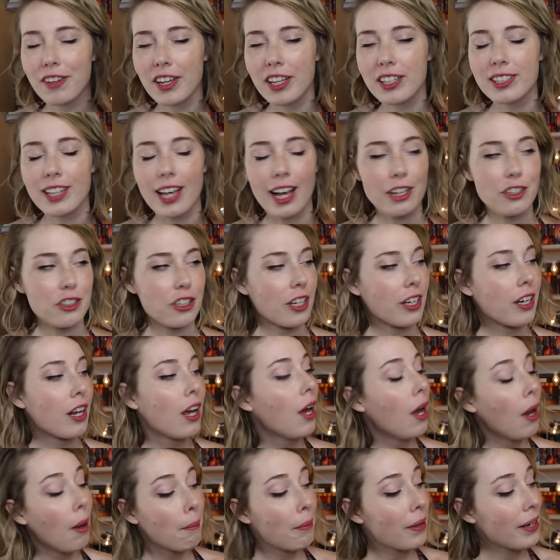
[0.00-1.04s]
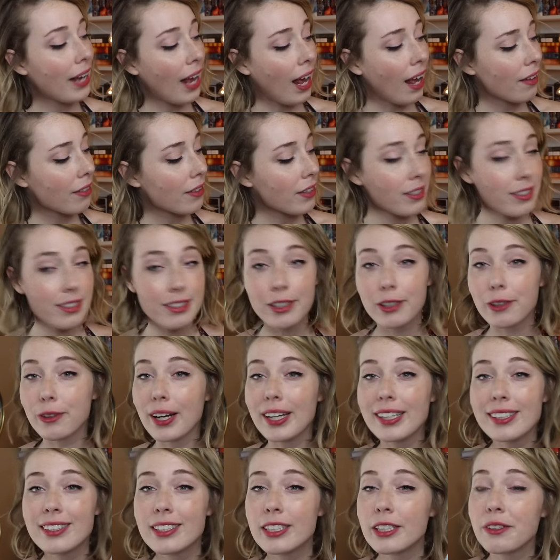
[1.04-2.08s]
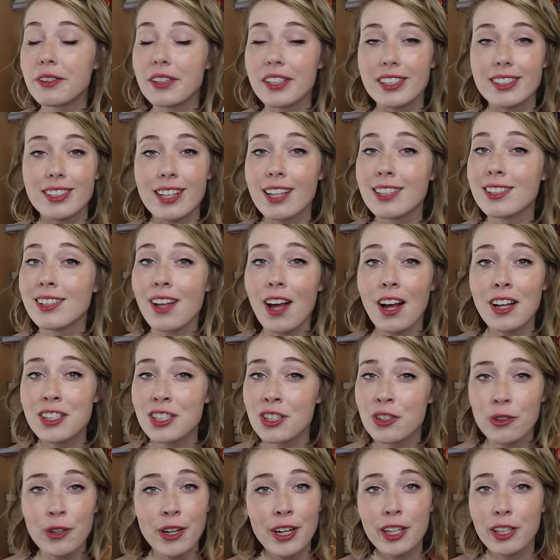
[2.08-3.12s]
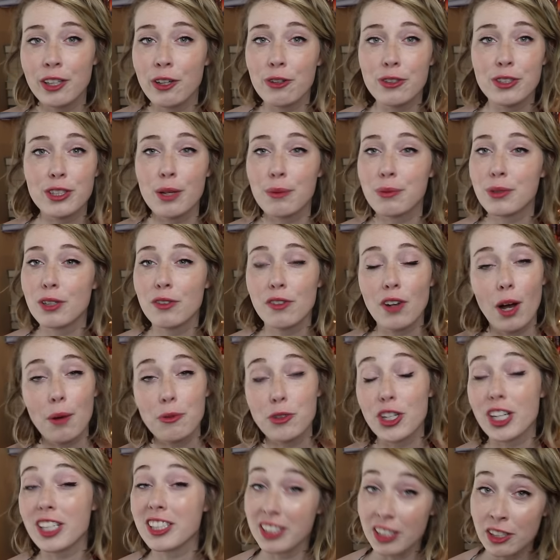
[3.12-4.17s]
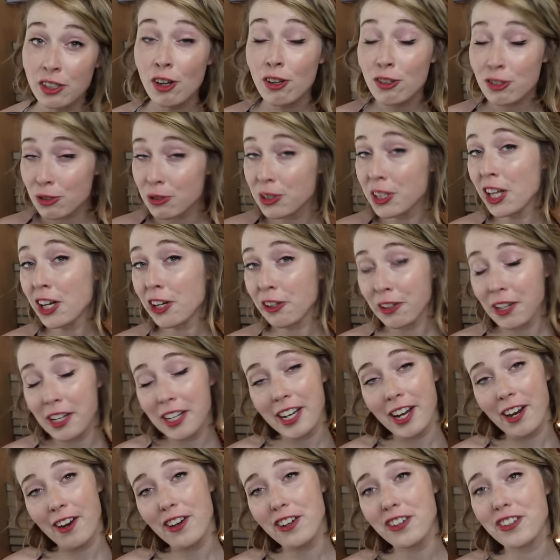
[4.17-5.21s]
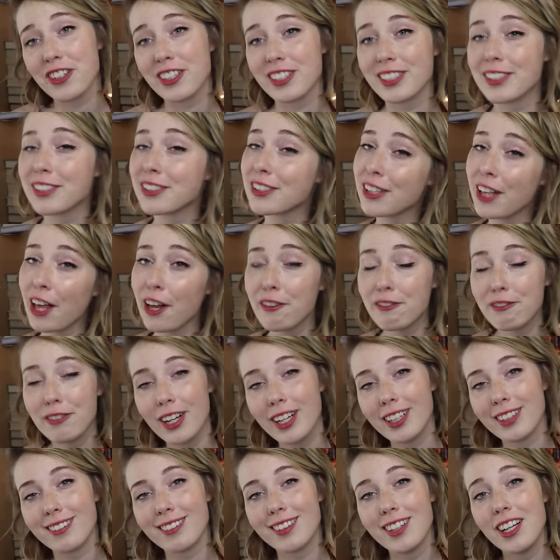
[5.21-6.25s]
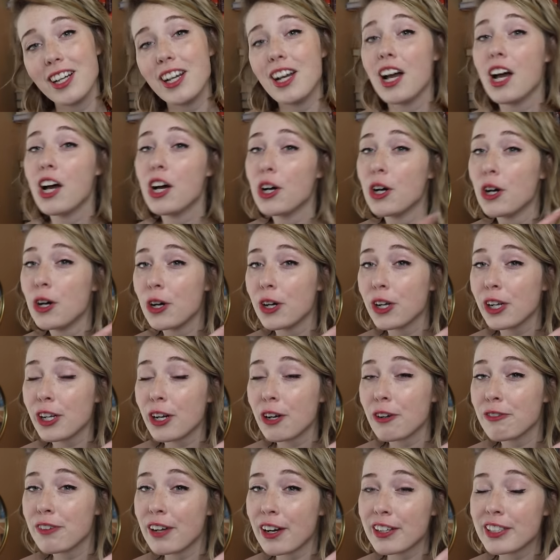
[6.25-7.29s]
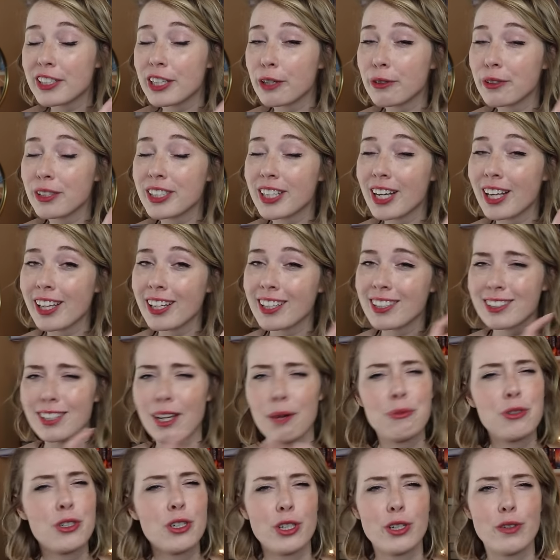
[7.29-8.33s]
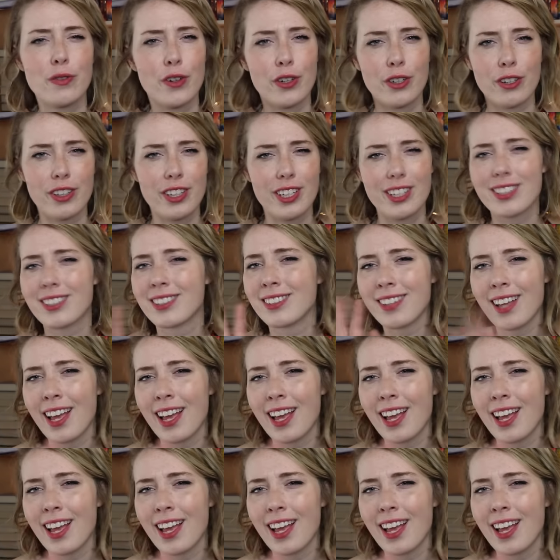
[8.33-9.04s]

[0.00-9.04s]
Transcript: face action. But yeah, this is a great series, has lots of great close-ups of objects and also a lot of great characters. It's a lot of fun. You know, fairy tale retellings? I'm sure you've heard of this.